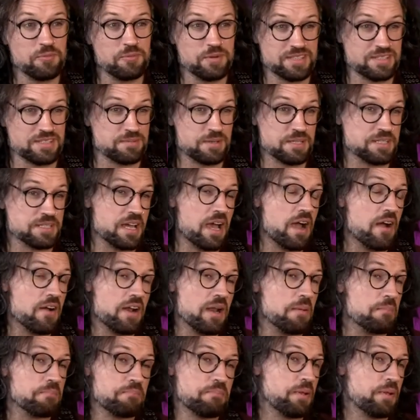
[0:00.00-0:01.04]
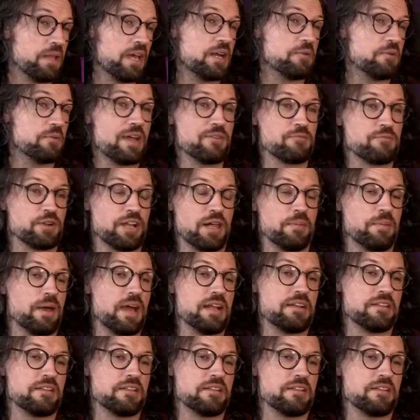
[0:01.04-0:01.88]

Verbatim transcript: with some guitar, and I'm playing away for a little bit.